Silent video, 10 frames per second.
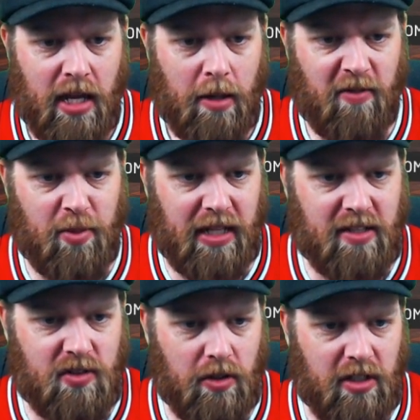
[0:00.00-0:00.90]
We've played the
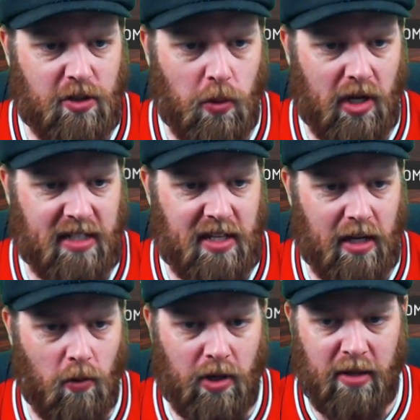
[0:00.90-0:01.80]
Sonics twice
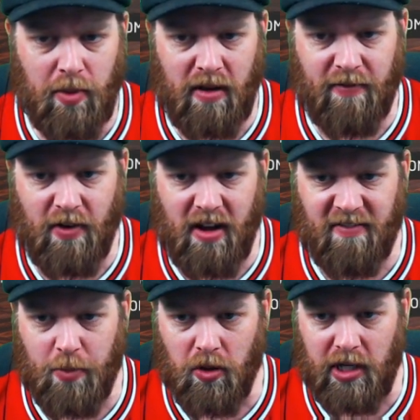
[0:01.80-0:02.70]
here, winning by
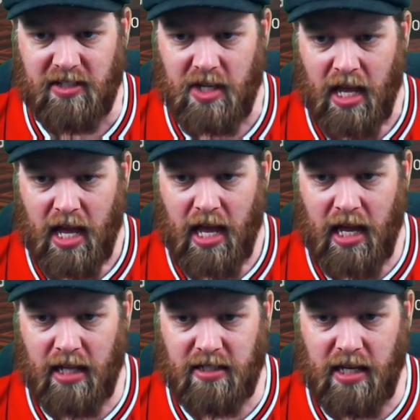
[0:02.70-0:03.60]
5 points,
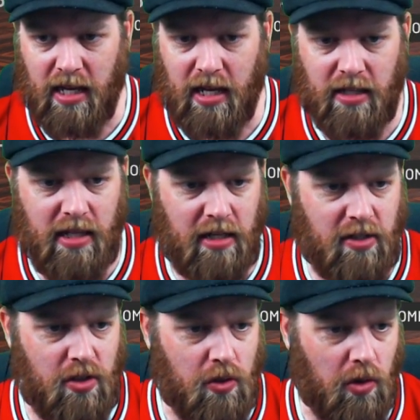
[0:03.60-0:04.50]
and then
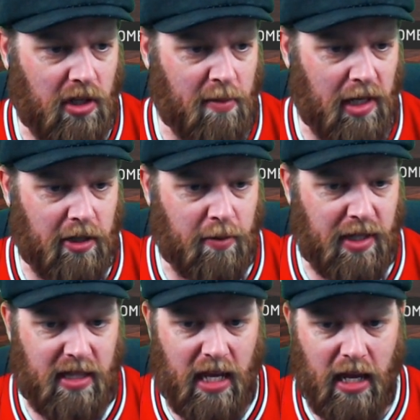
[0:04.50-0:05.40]
destroying them a little
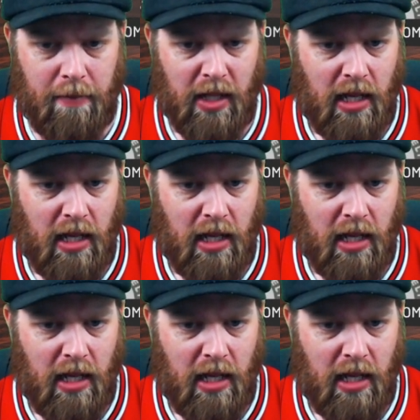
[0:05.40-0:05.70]
bit there.